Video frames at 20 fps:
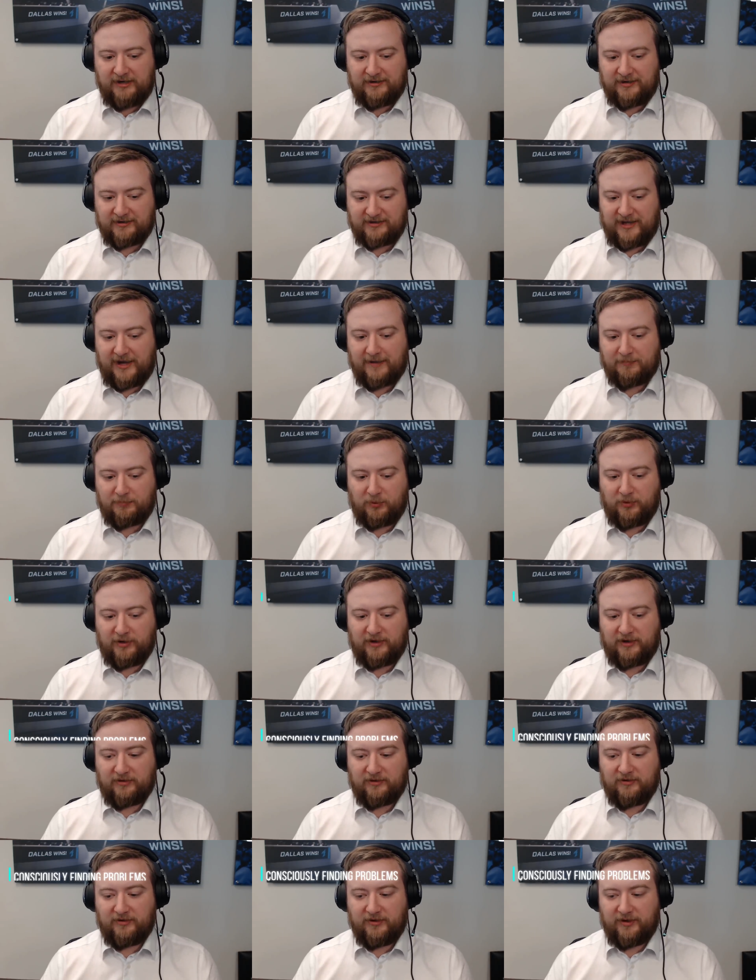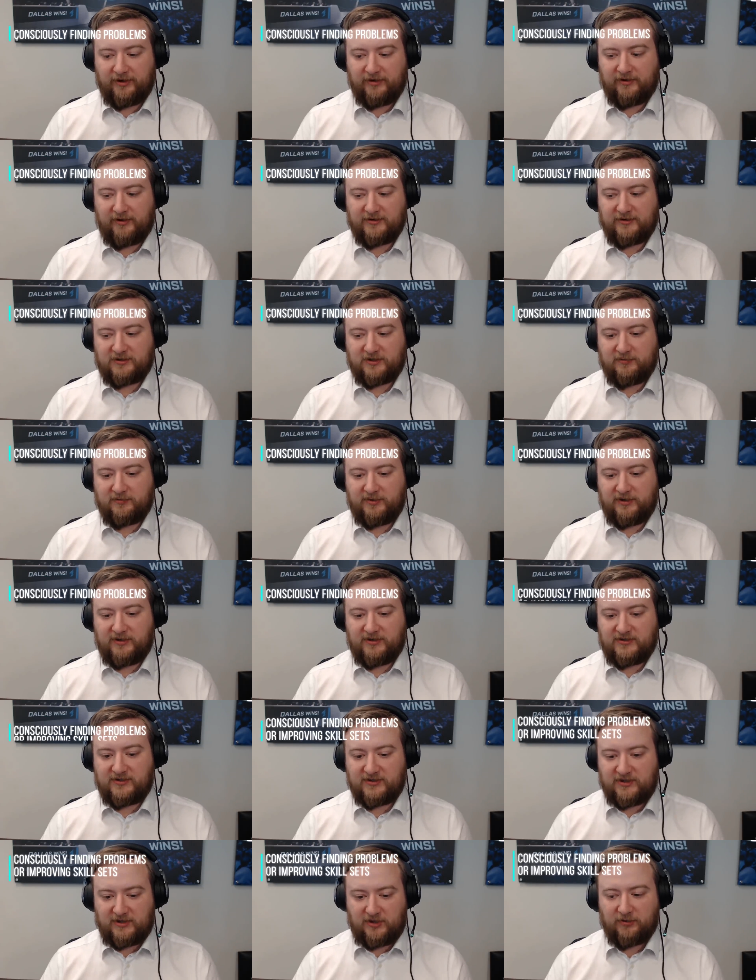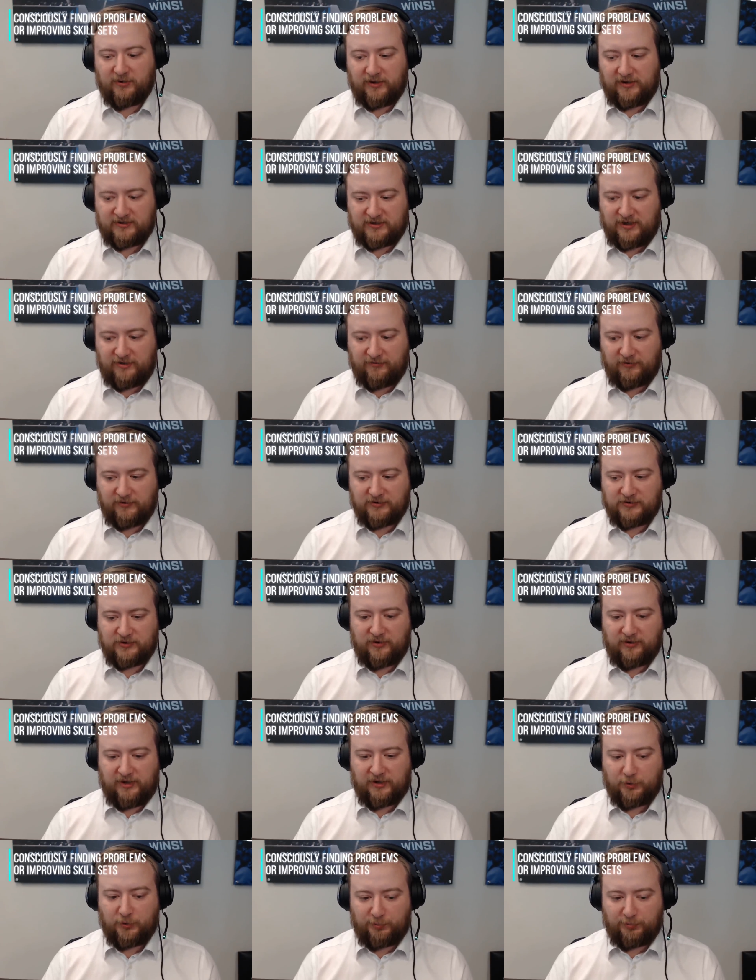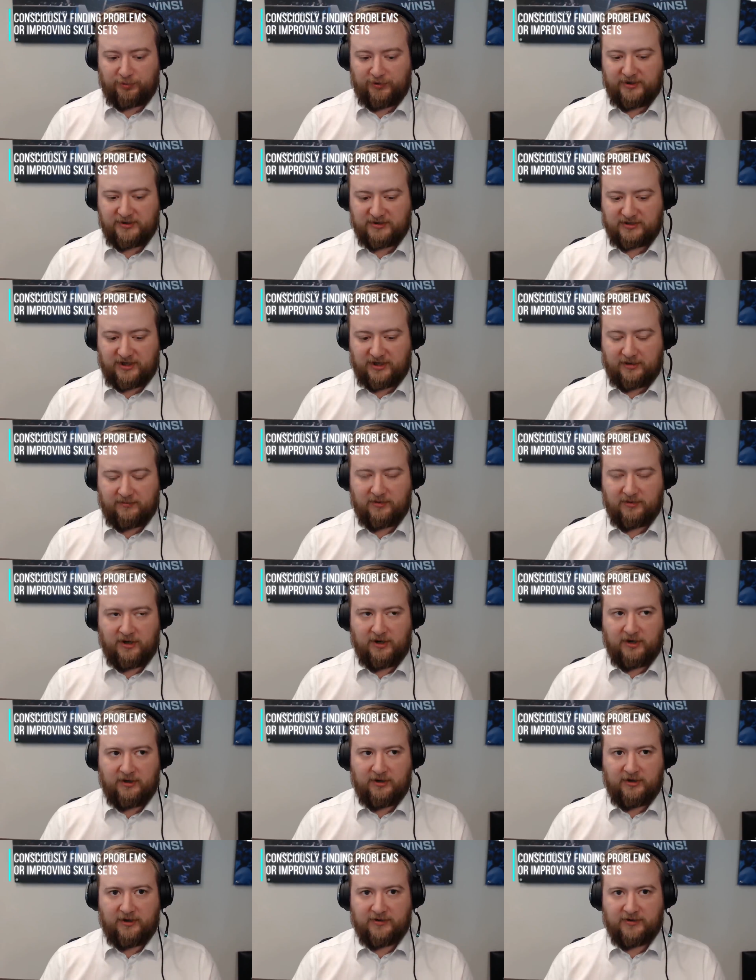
at that point, there needs to be serious effort so that your playtime